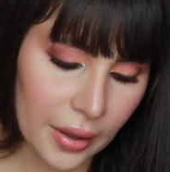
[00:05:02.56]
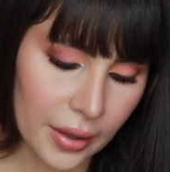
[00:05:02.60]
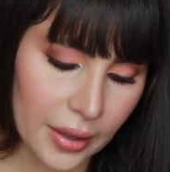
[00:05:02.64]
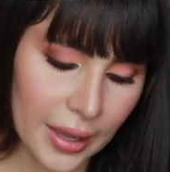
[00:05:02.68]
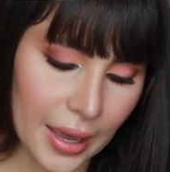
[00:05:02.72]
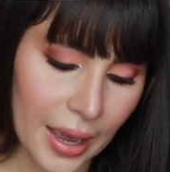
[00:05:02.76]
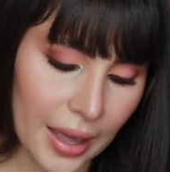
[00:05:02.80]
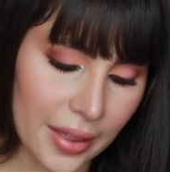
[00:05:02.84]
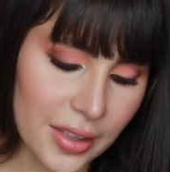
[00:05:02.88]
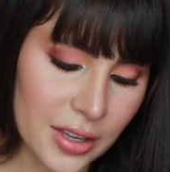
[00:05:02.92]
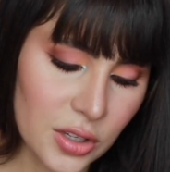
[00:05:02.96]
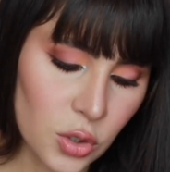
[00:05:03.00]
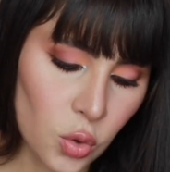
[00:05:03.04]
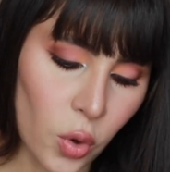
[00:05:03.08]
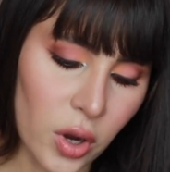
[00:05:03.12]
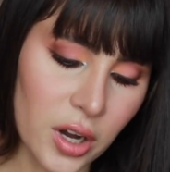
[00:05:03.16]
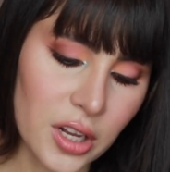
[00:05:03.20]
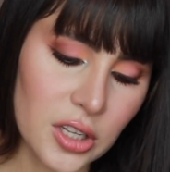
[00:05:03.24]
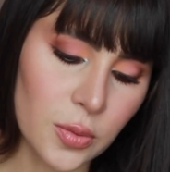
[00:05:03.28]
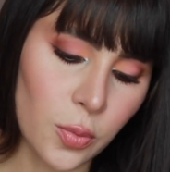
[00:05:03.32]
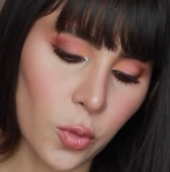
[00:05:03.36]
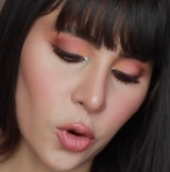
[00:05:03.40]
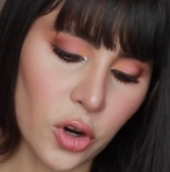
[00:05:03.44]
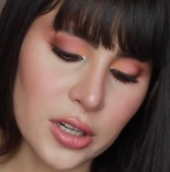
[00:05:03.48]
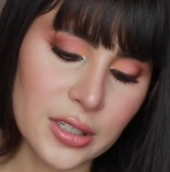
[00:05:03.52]
Yeah, this one
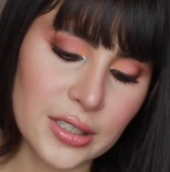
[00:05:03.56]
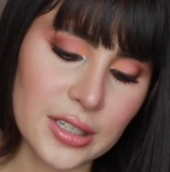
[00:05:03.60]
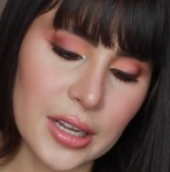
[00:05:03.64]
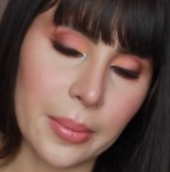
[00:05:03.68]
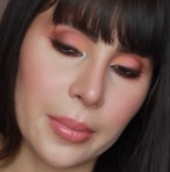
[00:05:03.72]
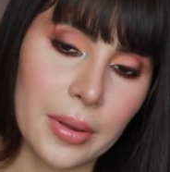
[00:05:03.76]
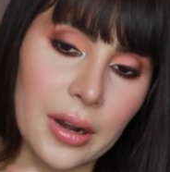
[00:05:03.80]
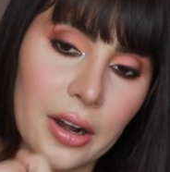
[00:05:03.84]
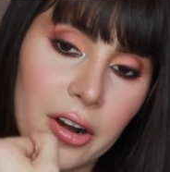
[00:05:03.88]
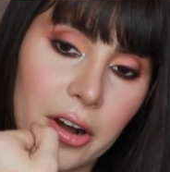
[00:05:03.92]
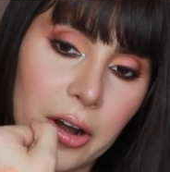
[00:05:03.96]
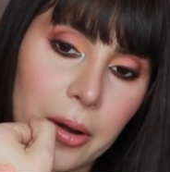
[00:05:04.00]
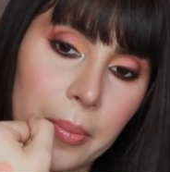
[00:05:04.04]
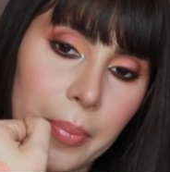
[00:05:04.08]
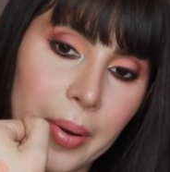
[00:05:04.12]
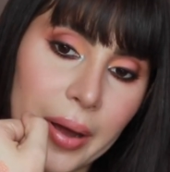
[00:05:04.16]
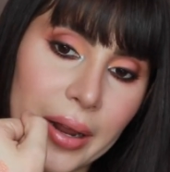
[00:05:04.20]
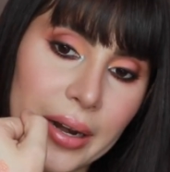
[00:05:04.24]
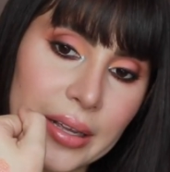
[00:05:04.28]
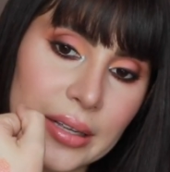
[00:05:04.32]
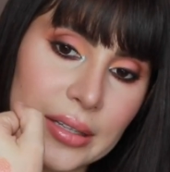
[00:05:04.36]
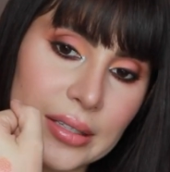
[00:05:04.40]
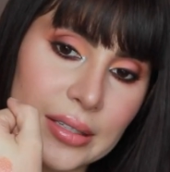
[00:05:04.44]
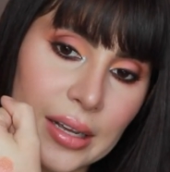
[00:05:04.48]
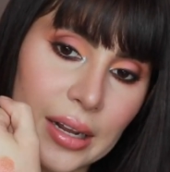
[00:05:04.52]
is more similar, but
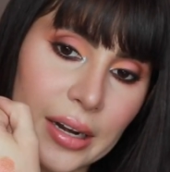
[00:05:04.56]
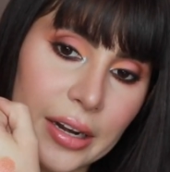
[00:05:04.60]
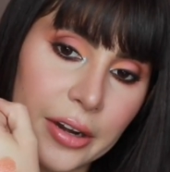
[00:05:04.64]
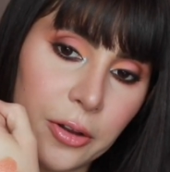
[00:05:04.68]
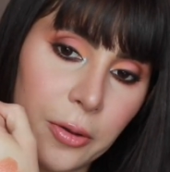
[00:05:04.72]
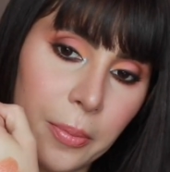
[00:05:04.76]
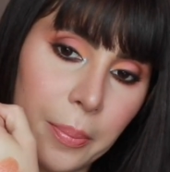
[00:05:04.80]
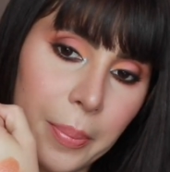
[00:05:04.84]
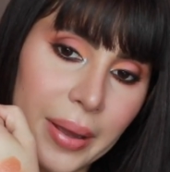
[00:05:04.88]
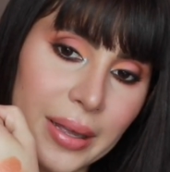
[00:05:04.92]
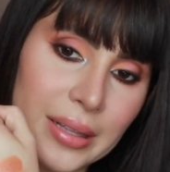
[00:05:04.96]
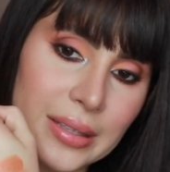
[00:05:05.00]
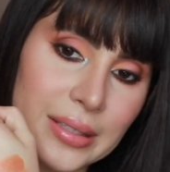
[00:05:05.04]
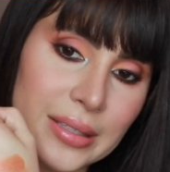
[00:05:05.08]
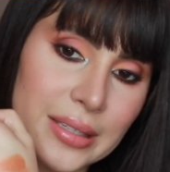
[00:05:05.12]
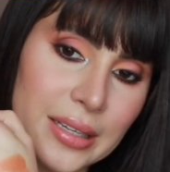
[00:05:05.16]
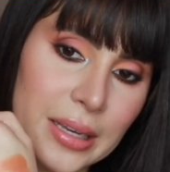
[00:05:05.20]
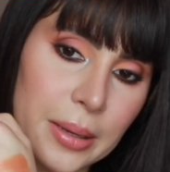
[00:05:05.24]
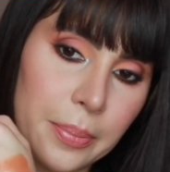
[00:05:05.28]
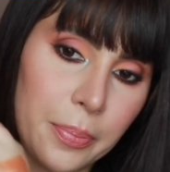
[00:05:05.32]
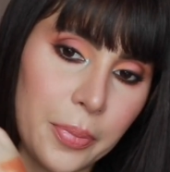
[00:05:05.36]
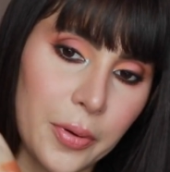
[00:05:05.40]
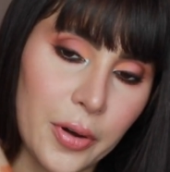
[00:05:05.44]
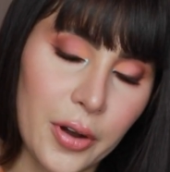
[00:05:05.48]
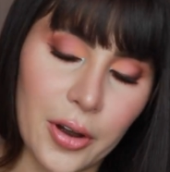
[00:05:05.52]
it's a little bit
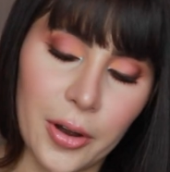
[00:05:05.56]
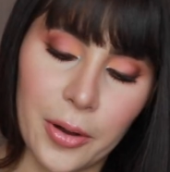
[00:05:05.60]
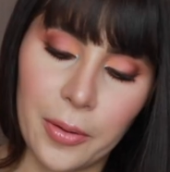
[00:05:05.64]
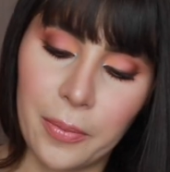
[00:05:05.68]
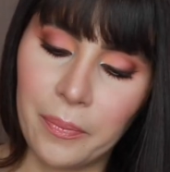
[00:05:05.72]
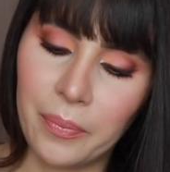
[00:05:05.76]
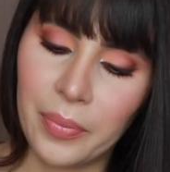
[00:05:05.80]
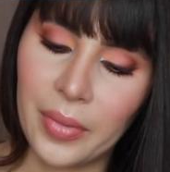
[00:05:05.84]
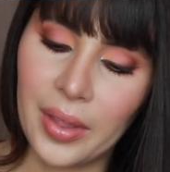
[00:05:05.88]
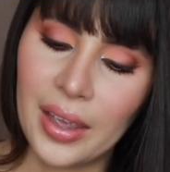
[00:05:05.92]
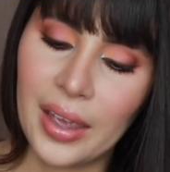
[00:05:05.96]
deeper